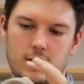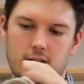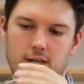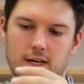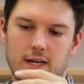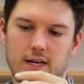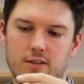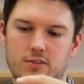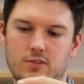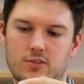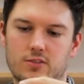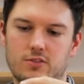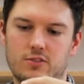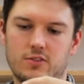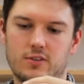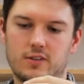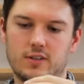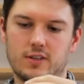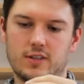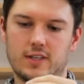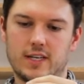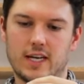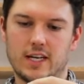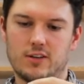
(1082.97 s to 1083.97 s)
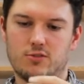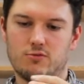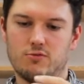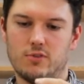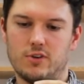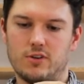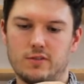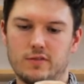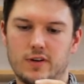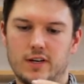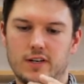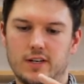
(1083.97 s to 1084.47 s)
and get
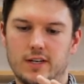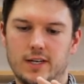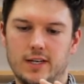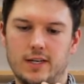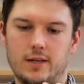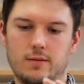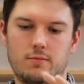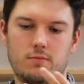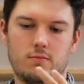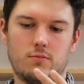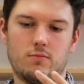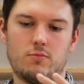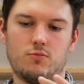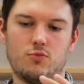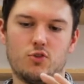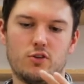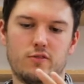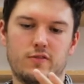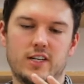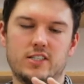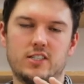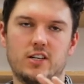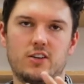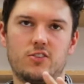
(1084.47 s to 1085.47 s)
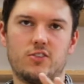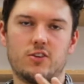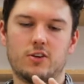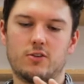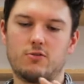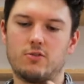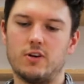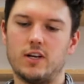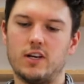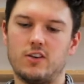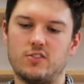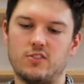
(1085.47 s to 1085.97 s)
rid of any rough edges and
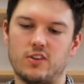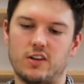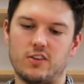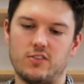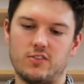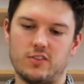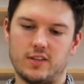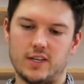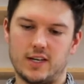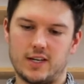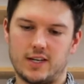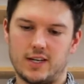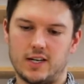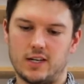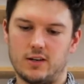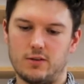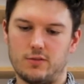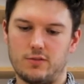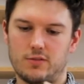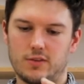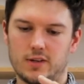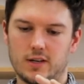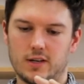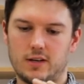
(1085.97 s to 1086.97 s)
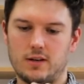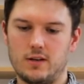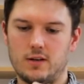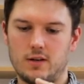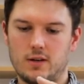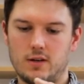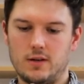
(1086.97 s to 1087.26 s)
creases and that kind of thing.